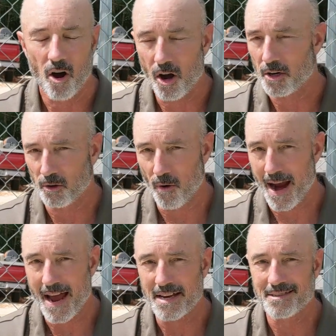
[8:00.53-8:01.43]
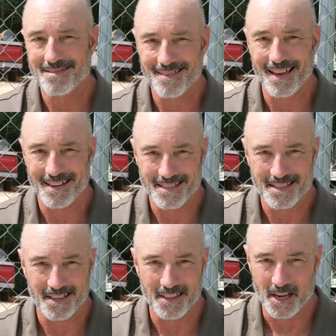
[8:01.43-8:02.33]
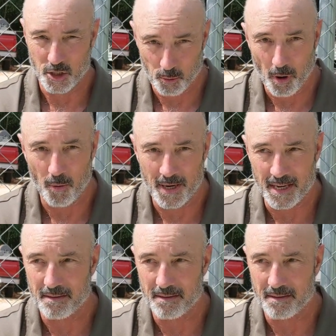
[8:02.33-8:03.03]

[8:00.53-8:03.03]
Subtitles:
on grass that's growing